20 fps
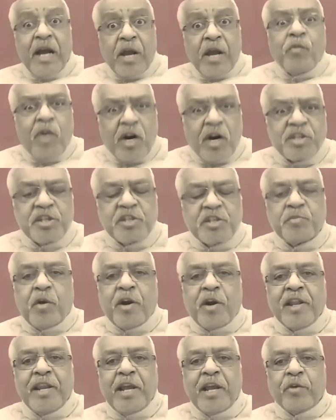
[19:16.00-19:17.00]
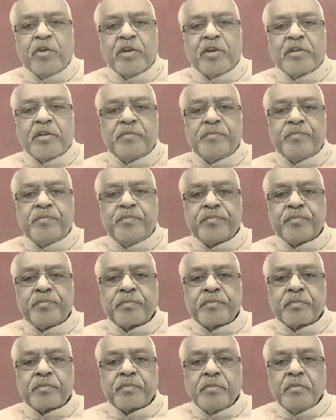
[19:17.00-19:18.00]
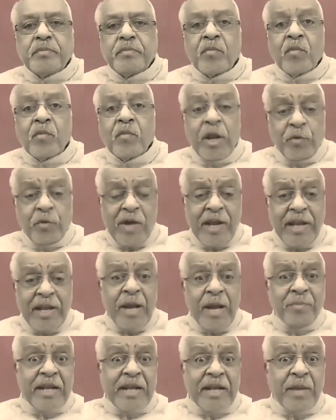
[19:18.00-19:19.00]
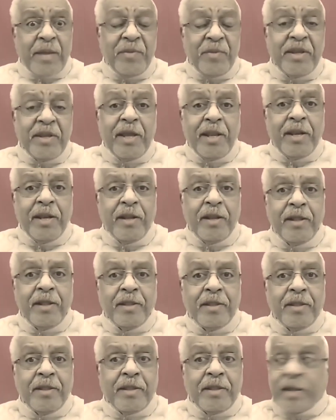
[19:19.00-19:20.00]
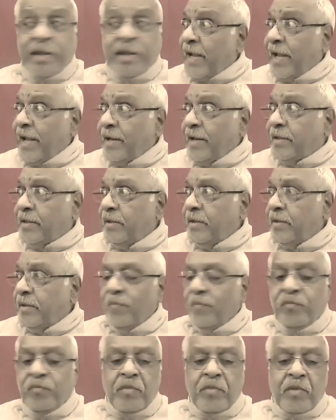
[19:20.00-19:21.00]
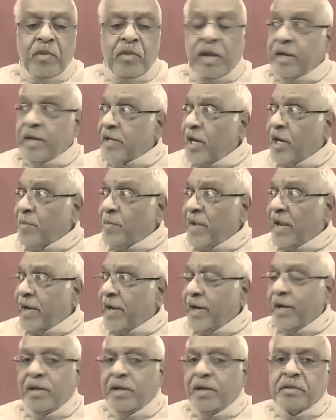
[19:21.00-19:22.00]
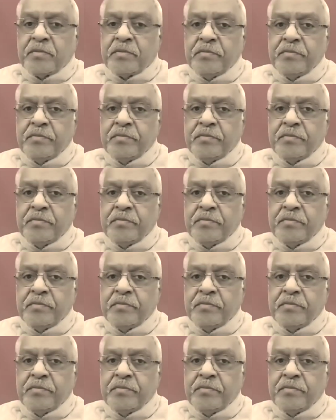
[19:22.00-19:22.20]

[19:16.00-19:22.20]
I watch his body language. And while I am typing in, again, I turn my head